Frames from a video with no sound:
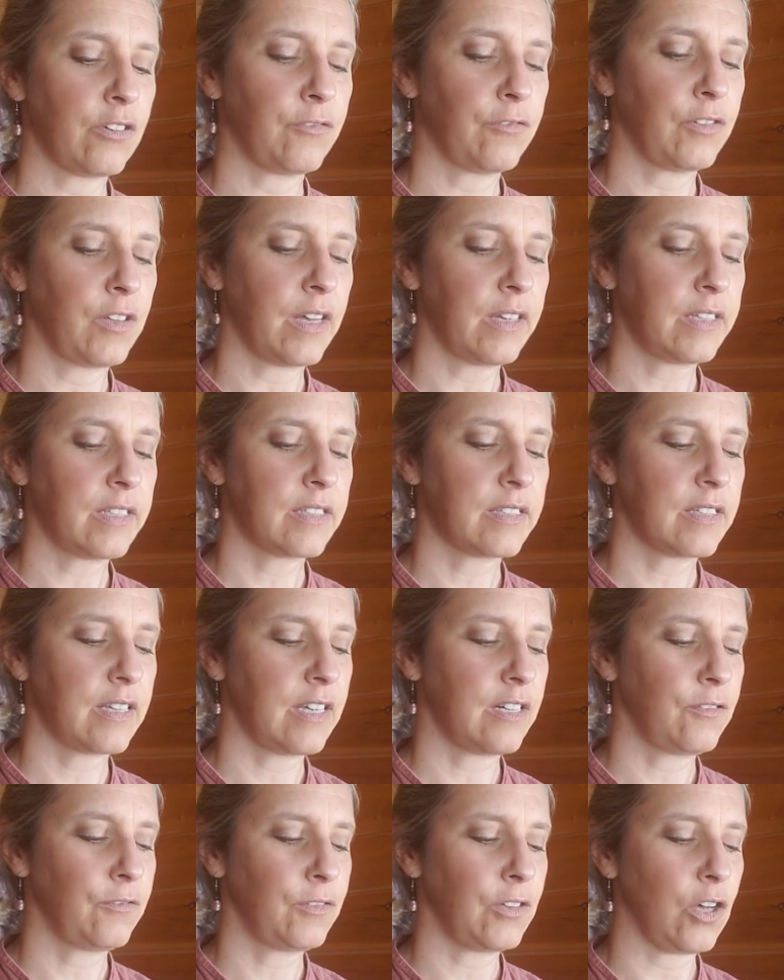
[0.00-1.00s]
the flux
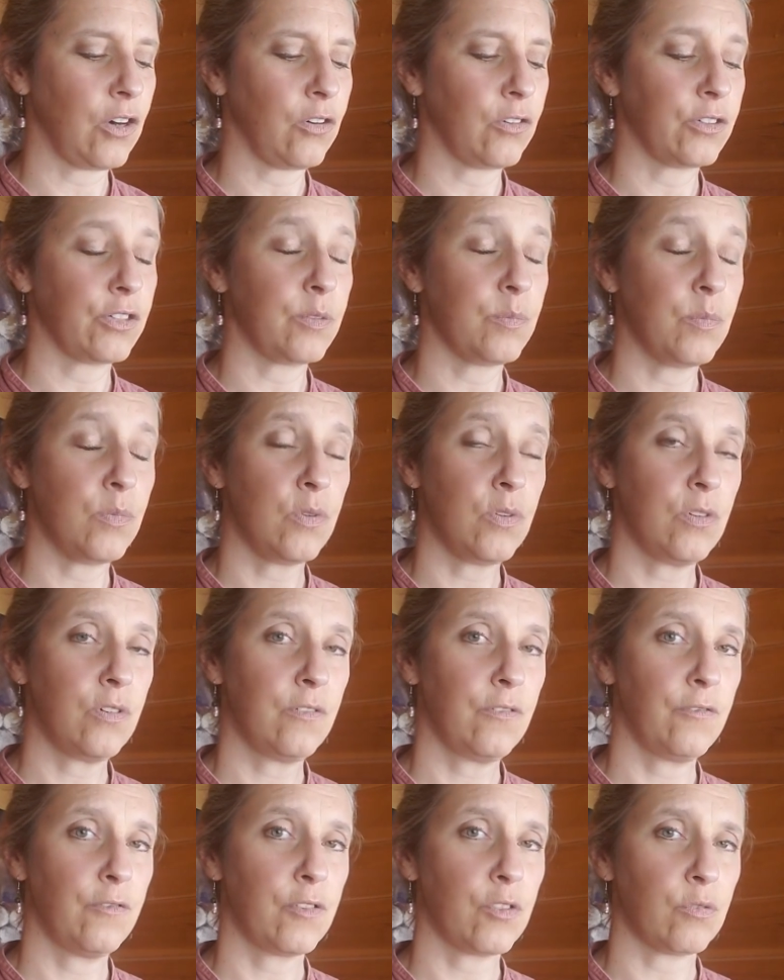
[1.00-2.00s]
and flow to
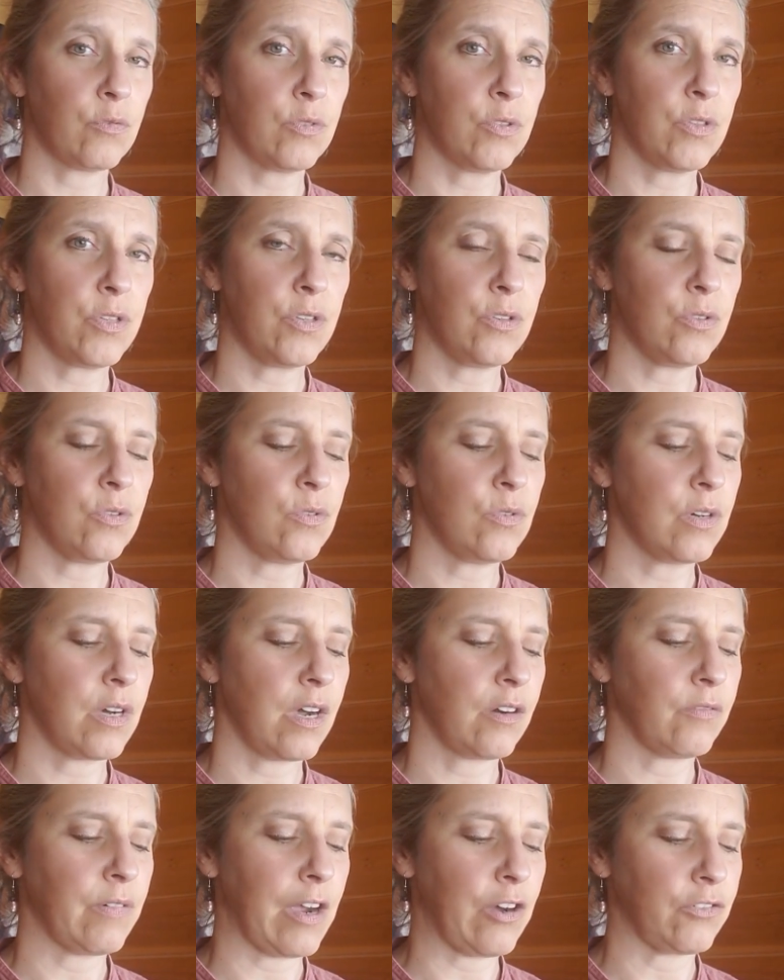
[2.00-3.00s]
move through you,
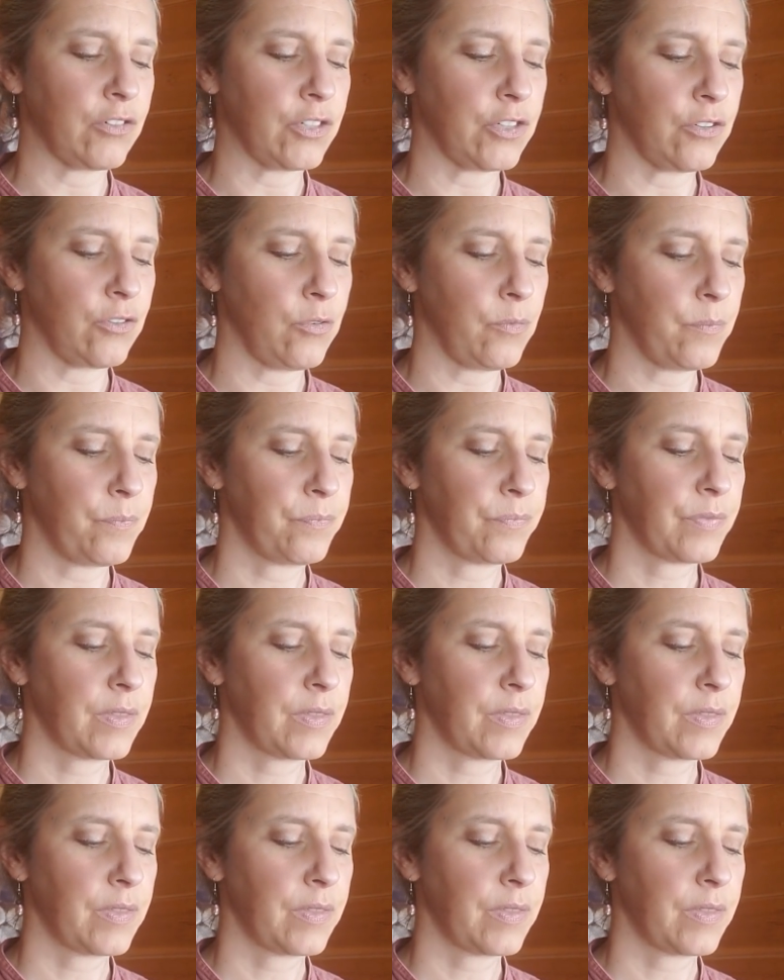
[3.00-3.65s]
around you.